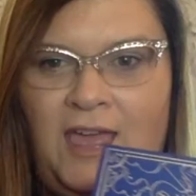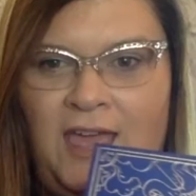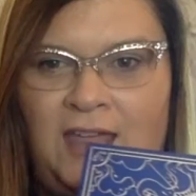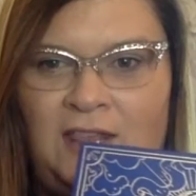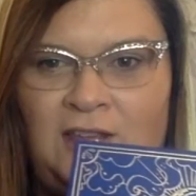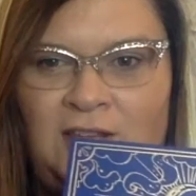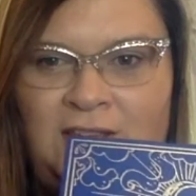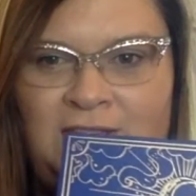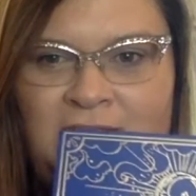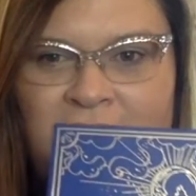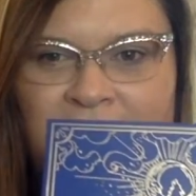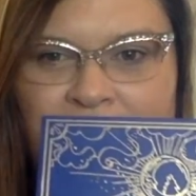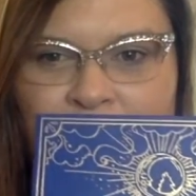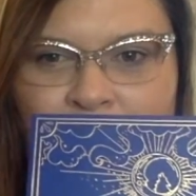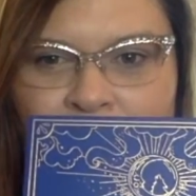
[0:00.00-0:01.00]
And look at
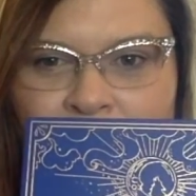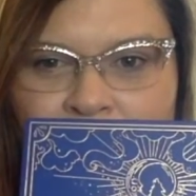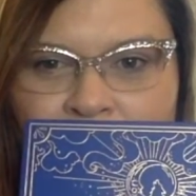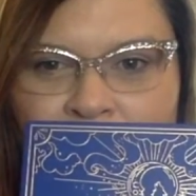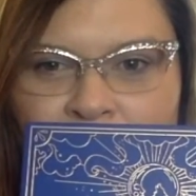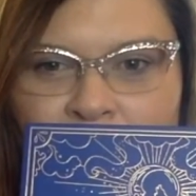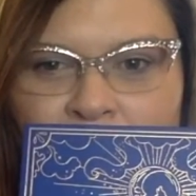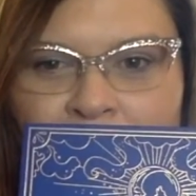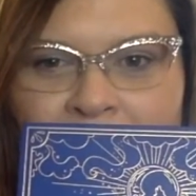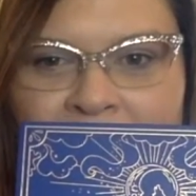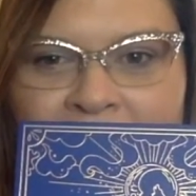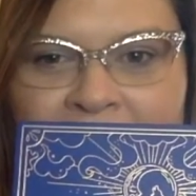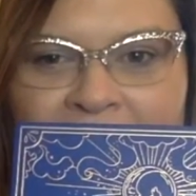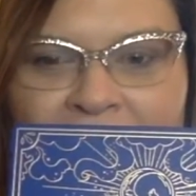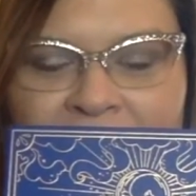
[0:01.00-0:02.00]
this beautiful
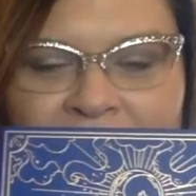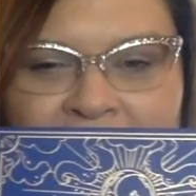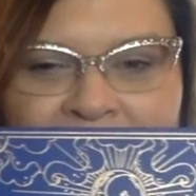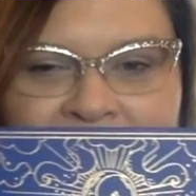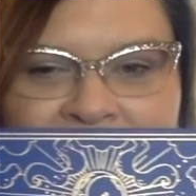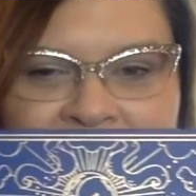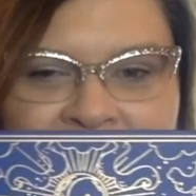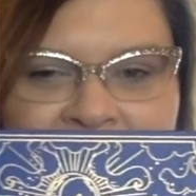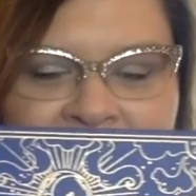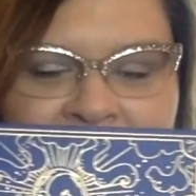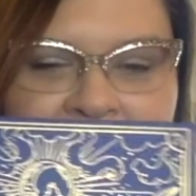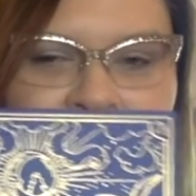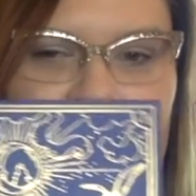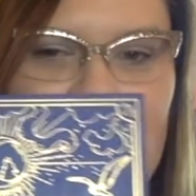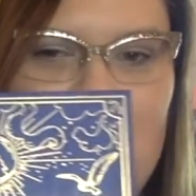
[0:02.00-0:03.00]
Midnight
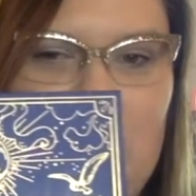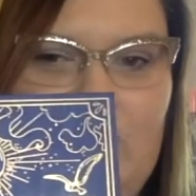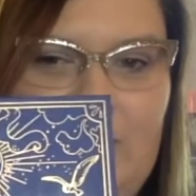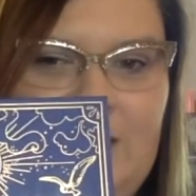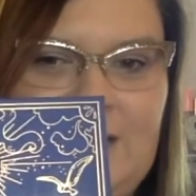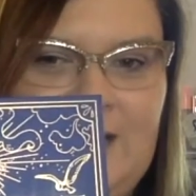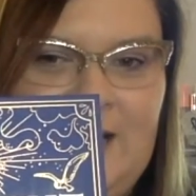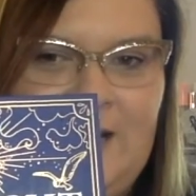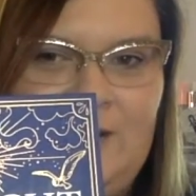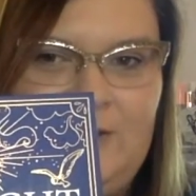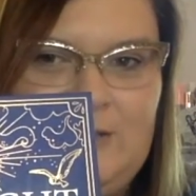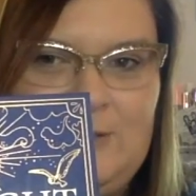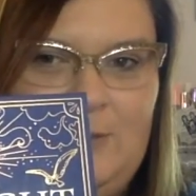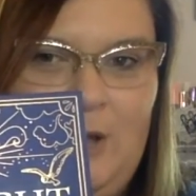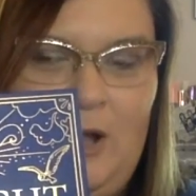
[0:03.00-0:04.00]
Fantasy The Beauty
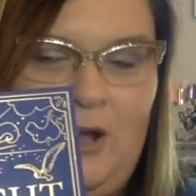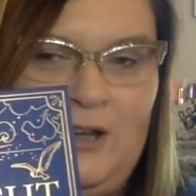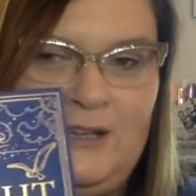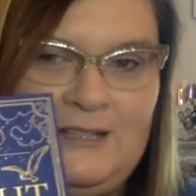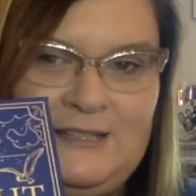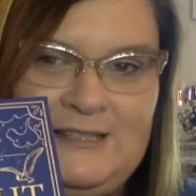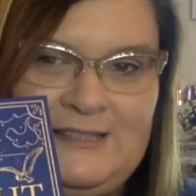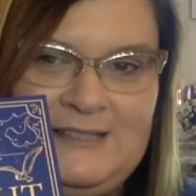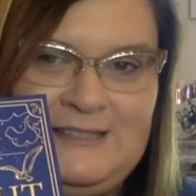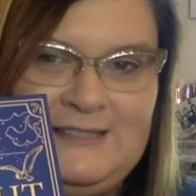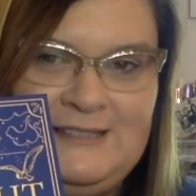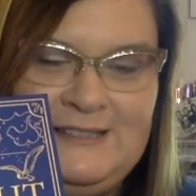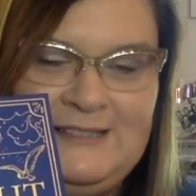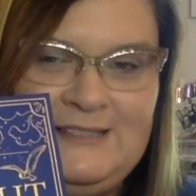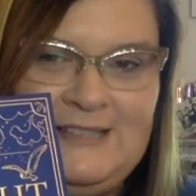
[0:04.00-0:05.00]
Tales box.
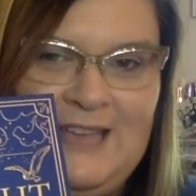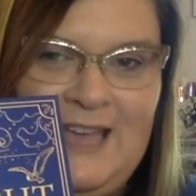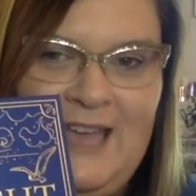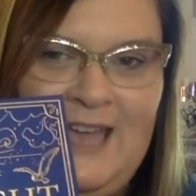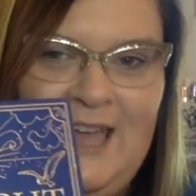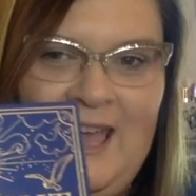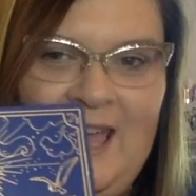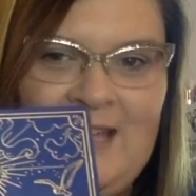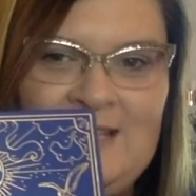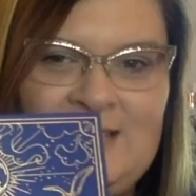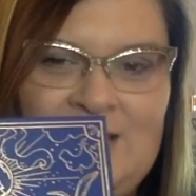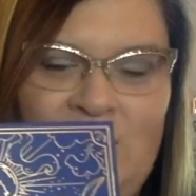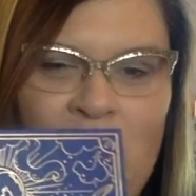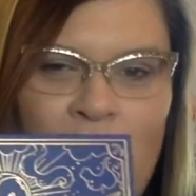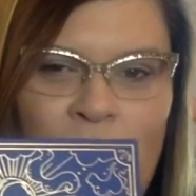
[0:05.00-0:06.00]

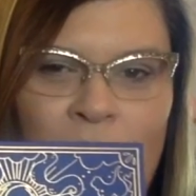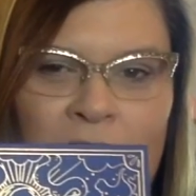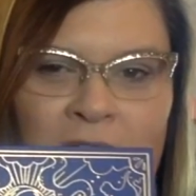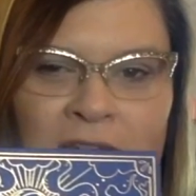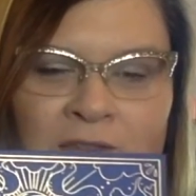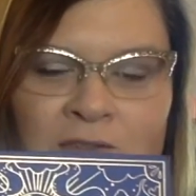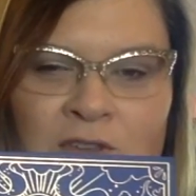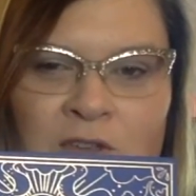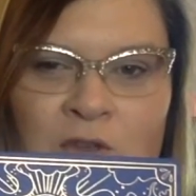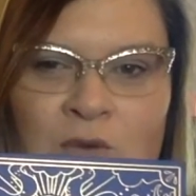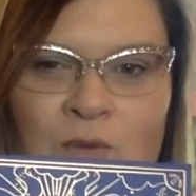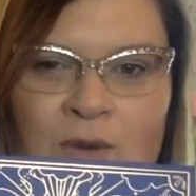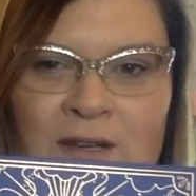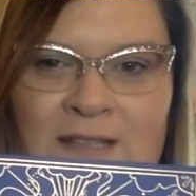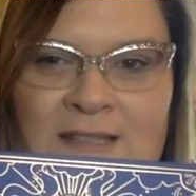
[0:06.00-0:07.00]
So if you
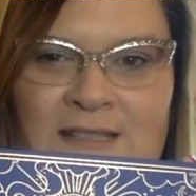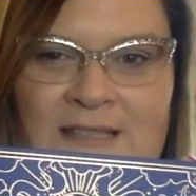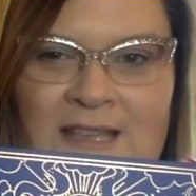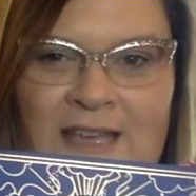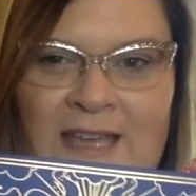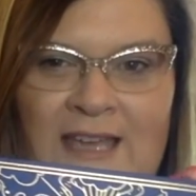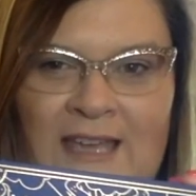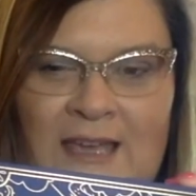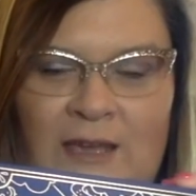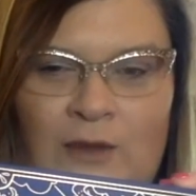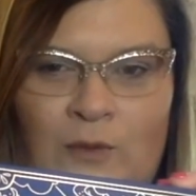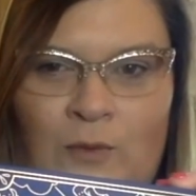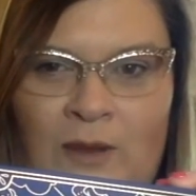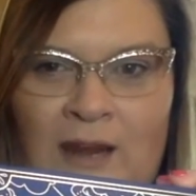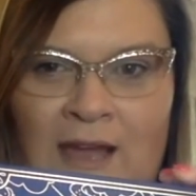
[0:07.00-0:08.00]
want to see
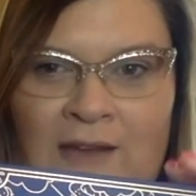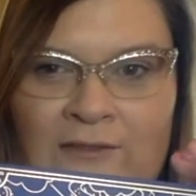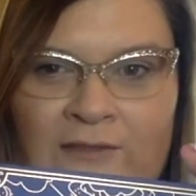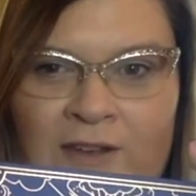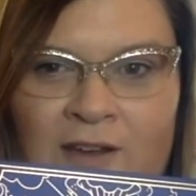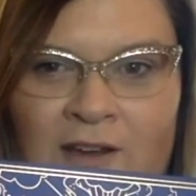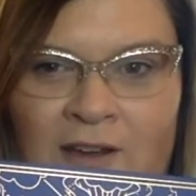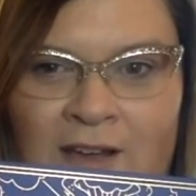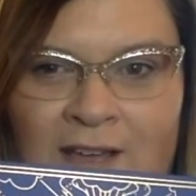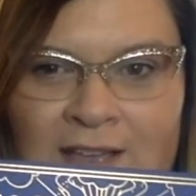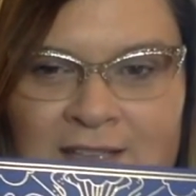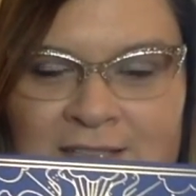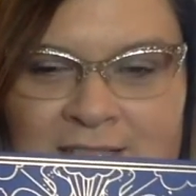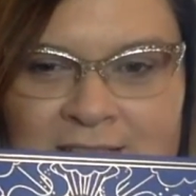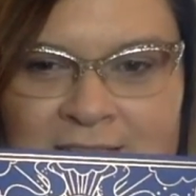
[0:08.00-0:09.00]
what I've
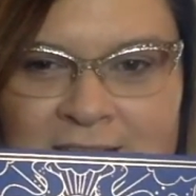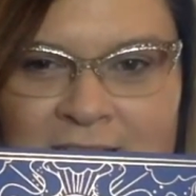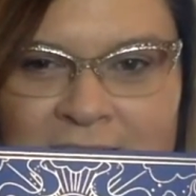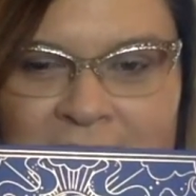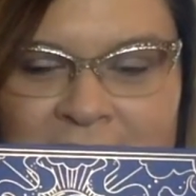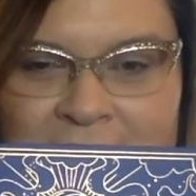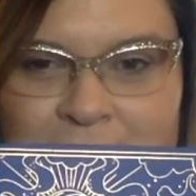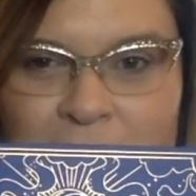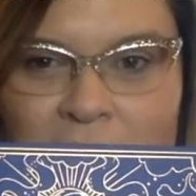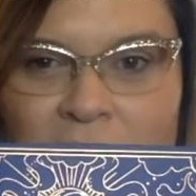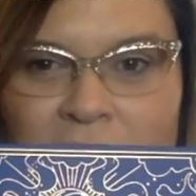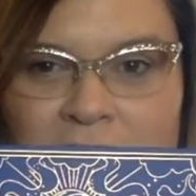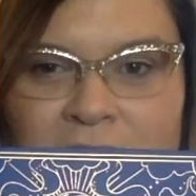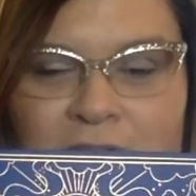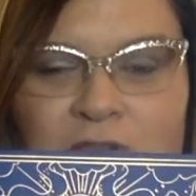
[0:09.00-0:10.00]
got in this
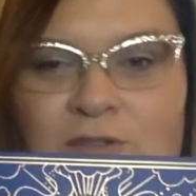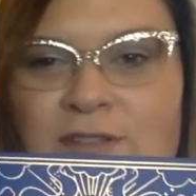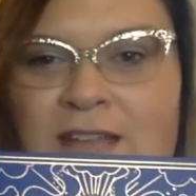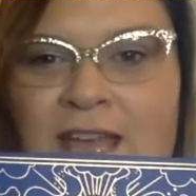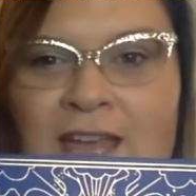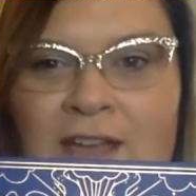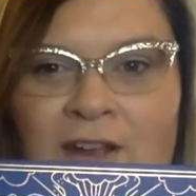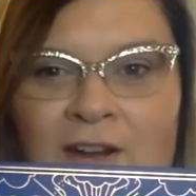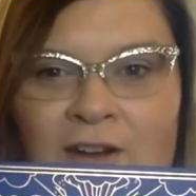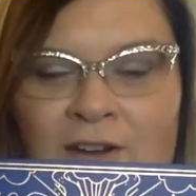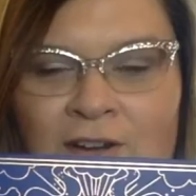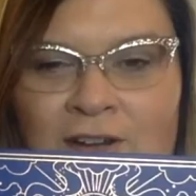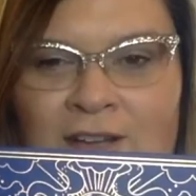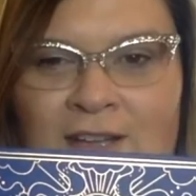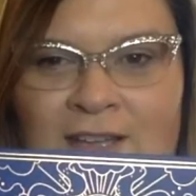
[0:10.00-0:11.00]
box, if you
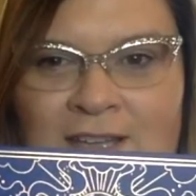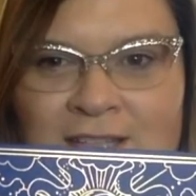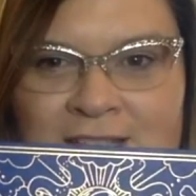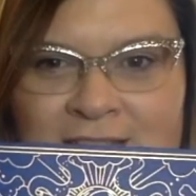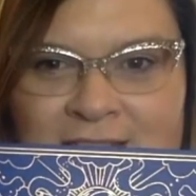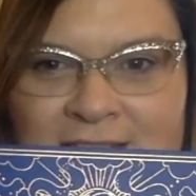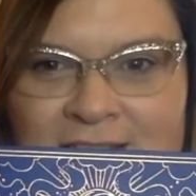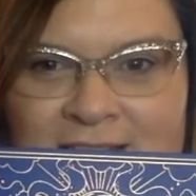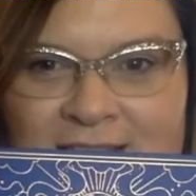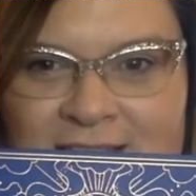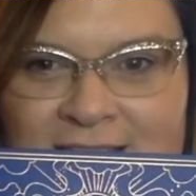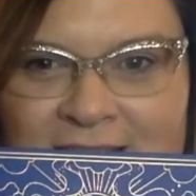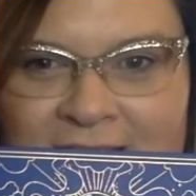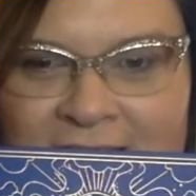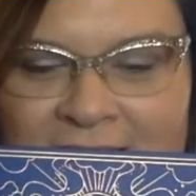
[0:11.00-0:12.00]
dare to
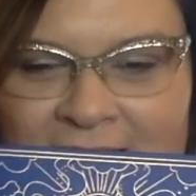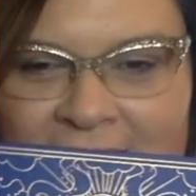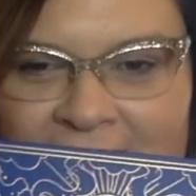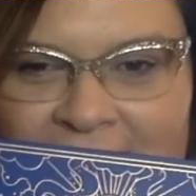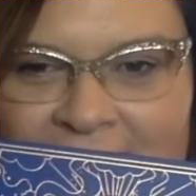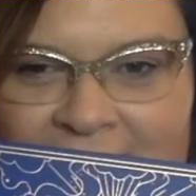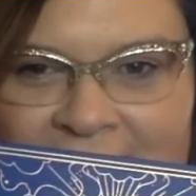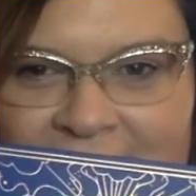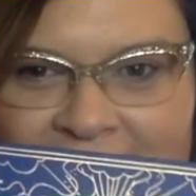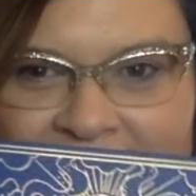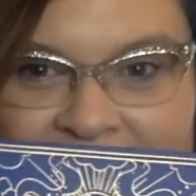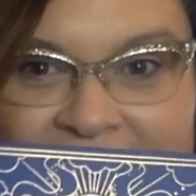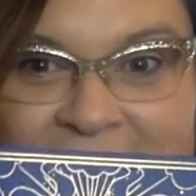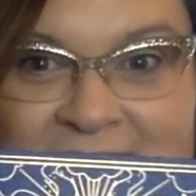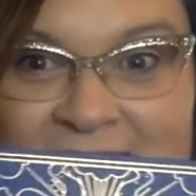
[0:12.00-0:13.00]
see,
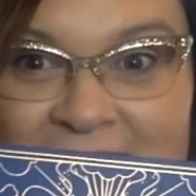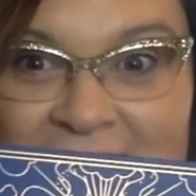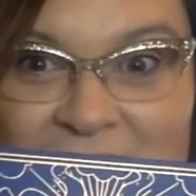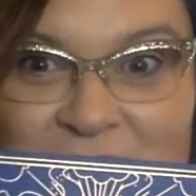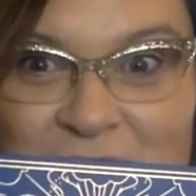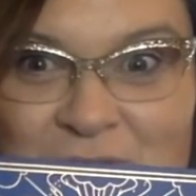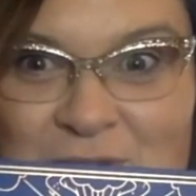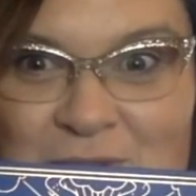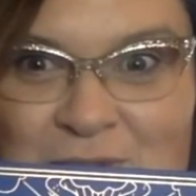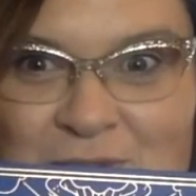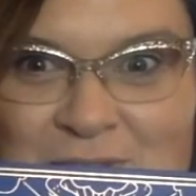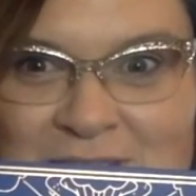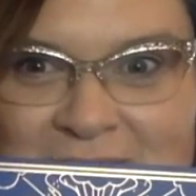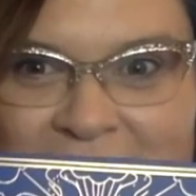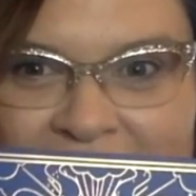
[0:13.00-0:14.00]
then stay
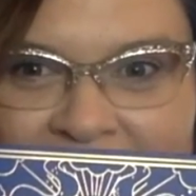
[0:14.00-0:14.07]
tuned.